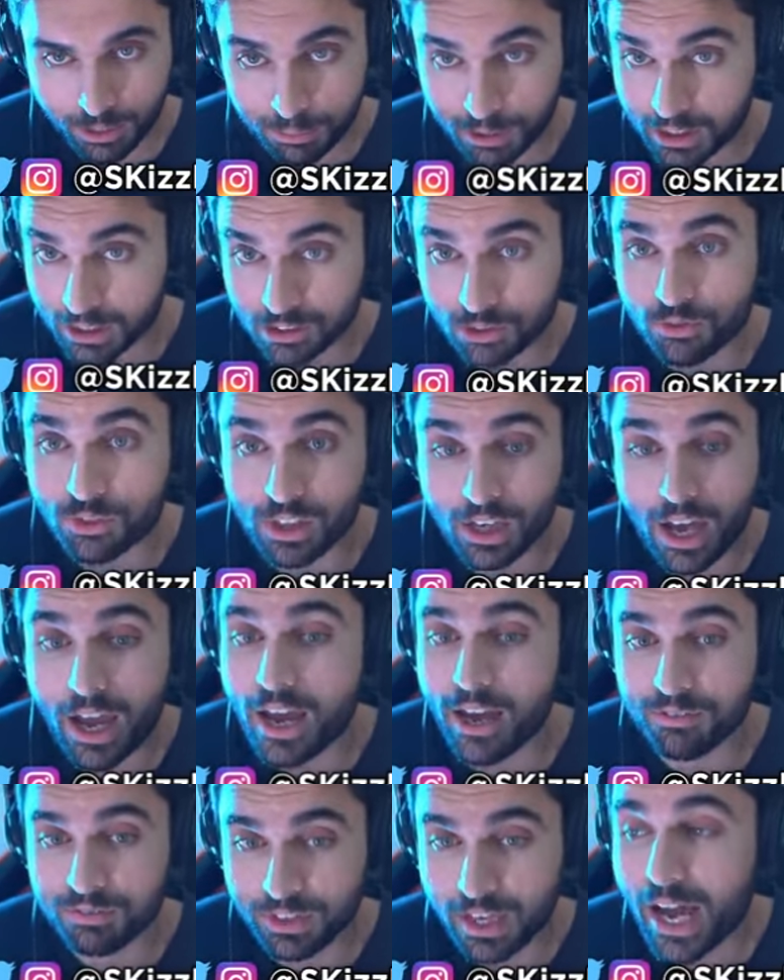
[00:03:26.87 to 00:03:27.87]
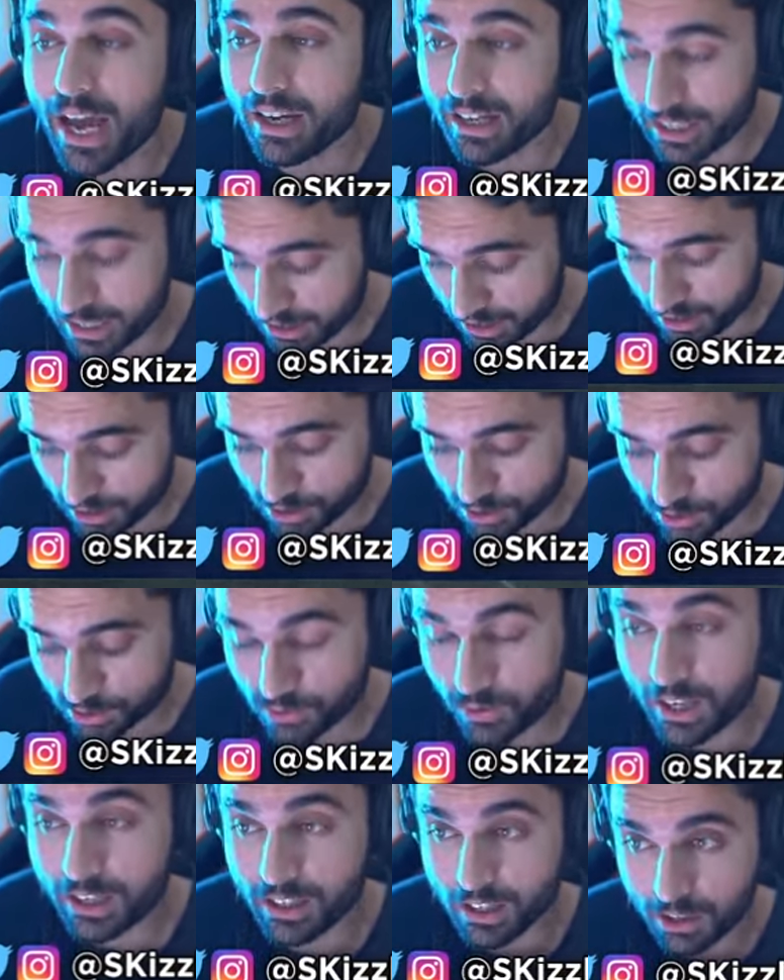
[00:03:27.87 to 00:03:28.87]
Because we have that kind of news
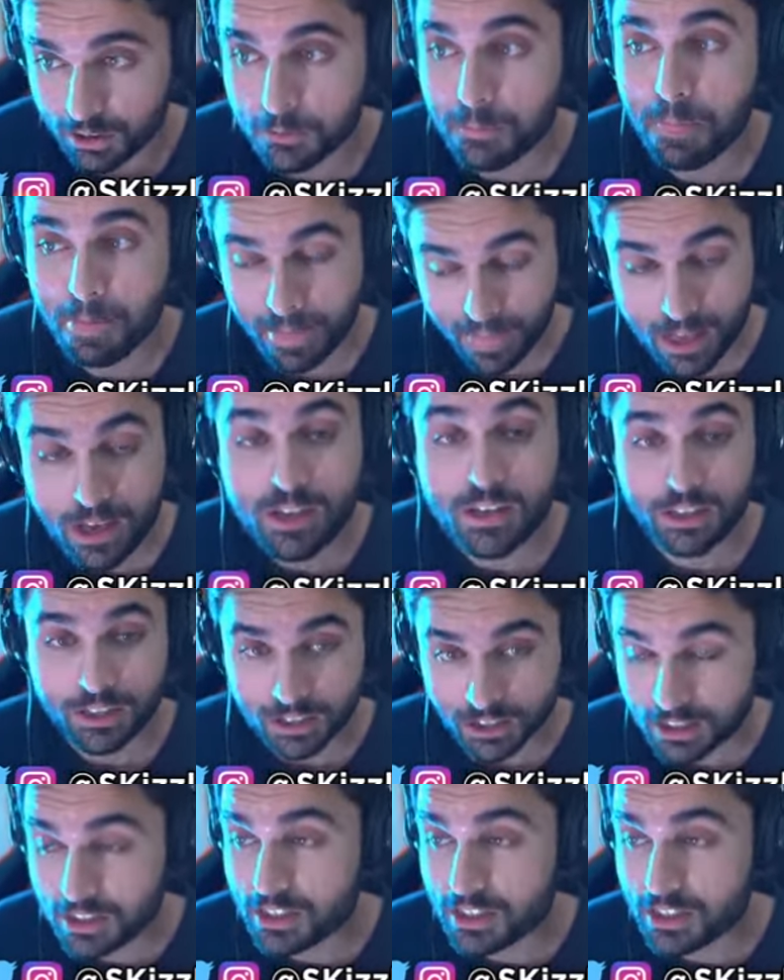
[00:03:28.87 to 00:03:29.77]
right now. Oh, shit.